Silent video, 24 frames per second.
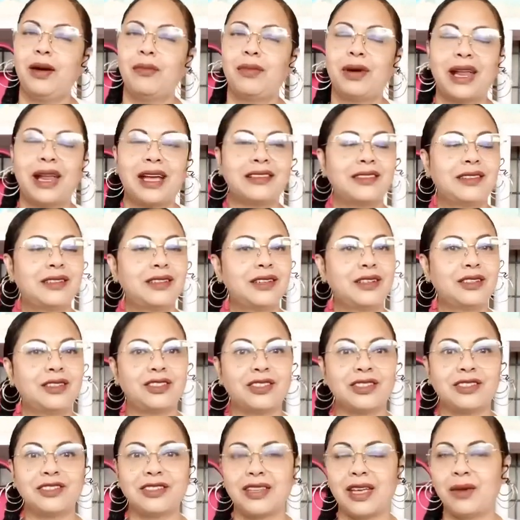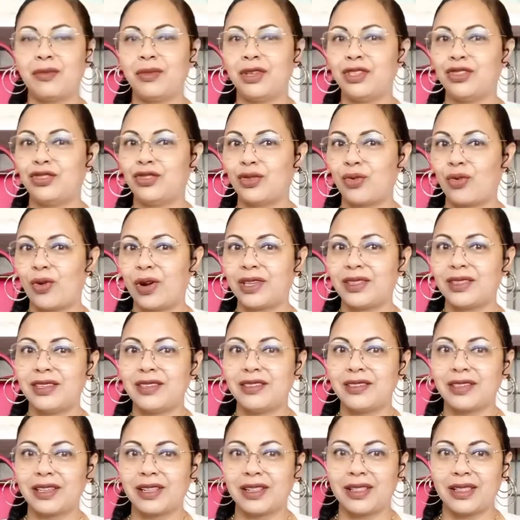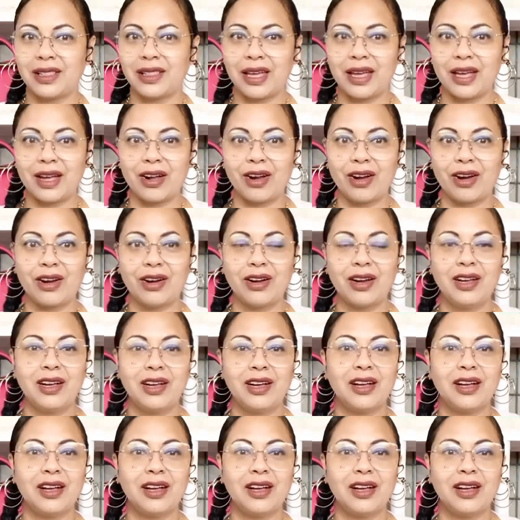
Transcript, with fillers: But I still just am enjoying these clear,